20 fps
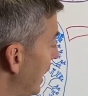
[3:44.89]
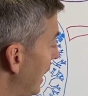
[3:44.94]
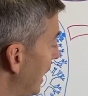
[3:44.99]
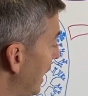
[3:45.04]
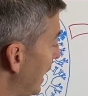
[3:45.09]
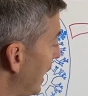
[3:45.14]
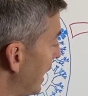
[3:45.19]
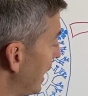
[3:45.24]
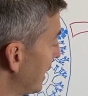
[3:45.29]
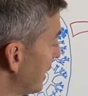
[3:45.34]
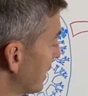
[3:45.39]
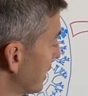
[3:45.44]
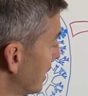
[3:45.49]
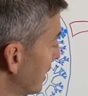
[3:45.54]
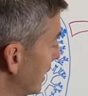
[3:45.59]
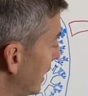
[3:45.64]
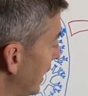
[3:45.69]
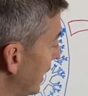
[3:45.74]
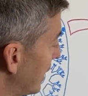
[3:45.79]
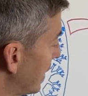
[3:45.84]
And
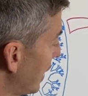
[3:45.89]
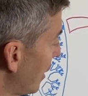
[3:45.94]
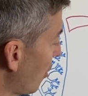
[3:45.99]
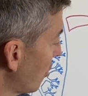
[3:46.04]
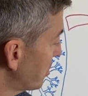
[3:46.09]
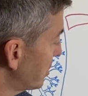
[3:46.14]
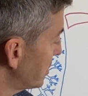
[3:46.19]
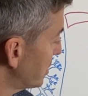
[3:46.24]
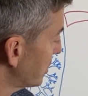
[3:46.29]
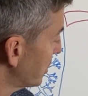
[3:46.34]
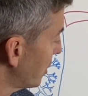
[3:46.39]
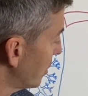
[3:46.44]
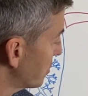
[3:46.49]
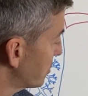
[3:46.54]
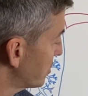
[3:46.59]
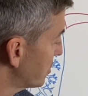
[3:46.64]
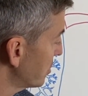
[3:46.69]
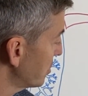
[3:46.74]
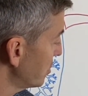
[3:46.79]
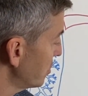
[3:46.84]
the oxygen
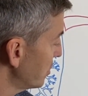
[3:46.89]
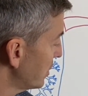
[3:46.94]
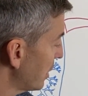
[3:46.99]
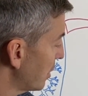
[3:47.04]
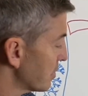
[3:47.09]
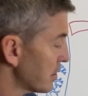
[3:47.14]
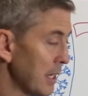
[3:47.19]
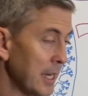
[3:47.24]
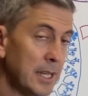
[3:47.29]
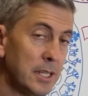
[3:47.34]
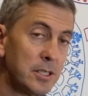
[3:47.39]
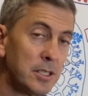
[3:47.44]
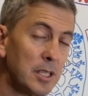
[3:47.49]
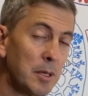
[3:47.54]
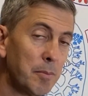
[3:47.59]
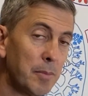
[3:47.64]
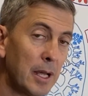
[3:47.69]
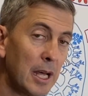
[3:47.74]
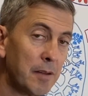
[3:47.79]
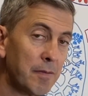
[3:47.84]
goes through, goes into
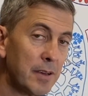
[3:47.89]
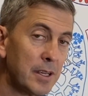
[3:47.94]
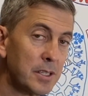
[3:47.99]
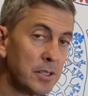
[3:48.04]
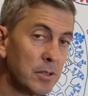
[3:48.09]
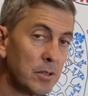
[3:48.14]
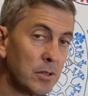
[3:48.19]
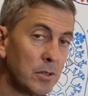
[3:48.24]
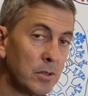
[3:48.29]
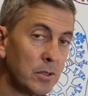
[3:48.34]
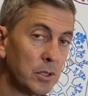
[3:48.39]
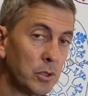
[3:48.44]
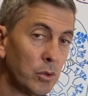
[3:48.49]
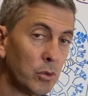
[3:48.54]
the blood vessel,